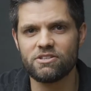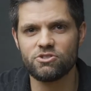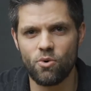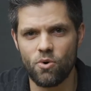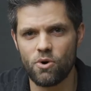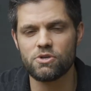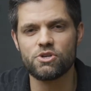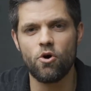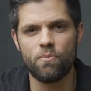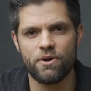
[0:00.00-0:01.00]
doors
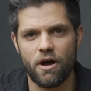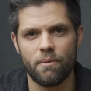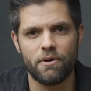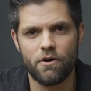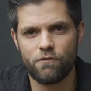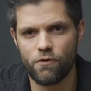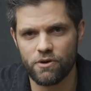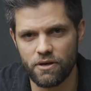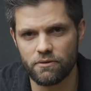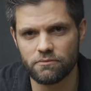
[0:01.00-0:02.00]
open up for
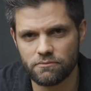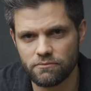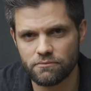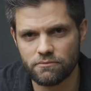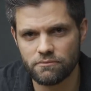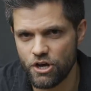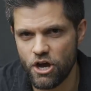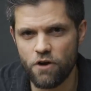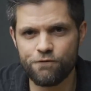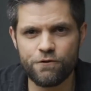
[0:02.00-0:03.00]
you.
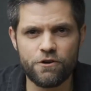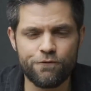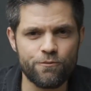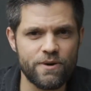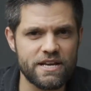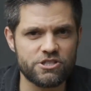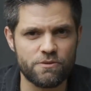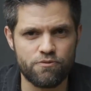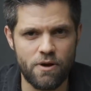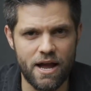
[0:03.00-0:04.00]
A few different ways to
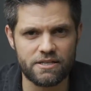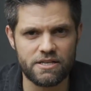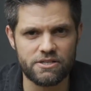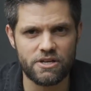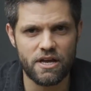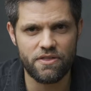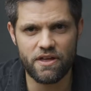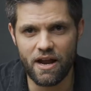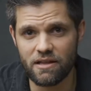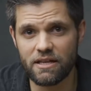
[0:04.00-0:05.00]
practice
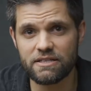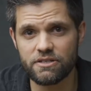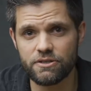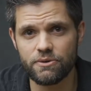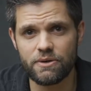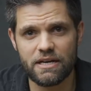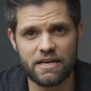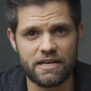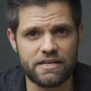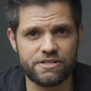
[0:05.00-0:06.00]
that I like to do
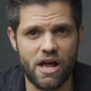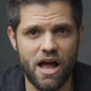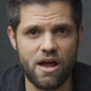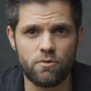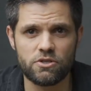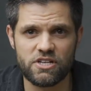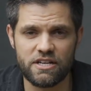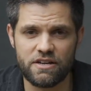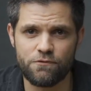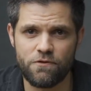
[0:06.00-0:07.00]
is I will
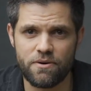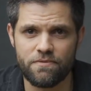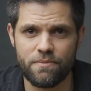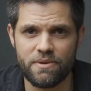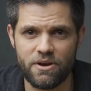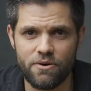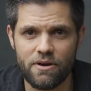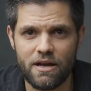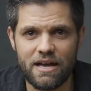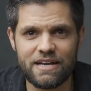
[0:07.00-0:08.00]
sit in front of a
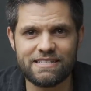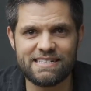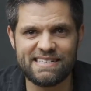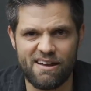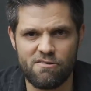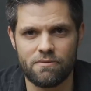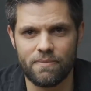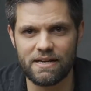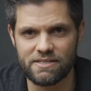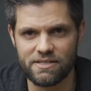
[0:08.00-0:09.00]
mirror and stare at
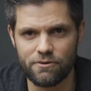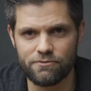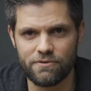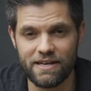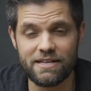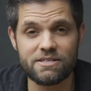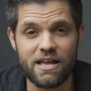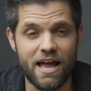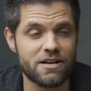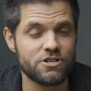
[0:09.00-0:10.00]
myself. It is
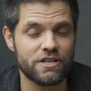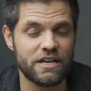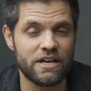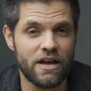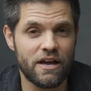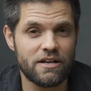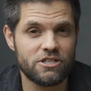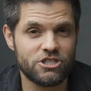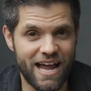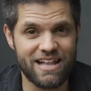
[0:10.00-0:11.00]
actually
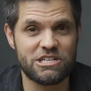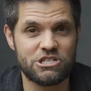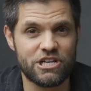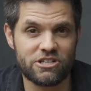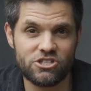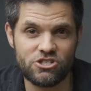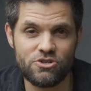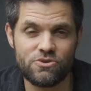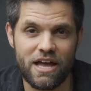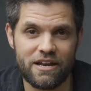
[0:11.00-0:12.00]
challenging to
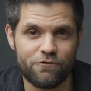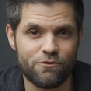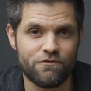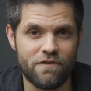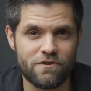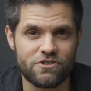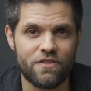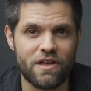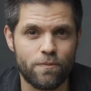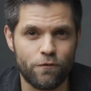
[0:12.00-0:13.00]
do that. If you've never
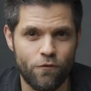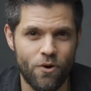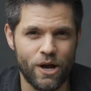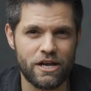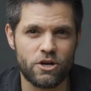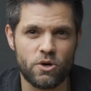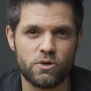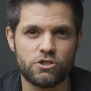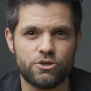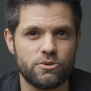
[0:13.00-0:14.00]
done that before, I
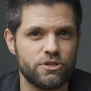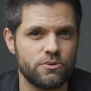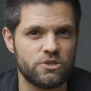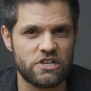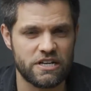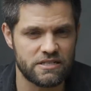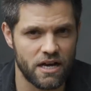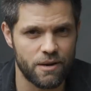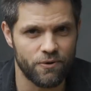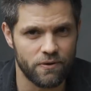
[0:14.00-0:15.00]
encourage you to set a
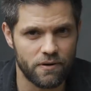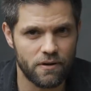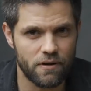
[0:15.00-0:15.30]
timer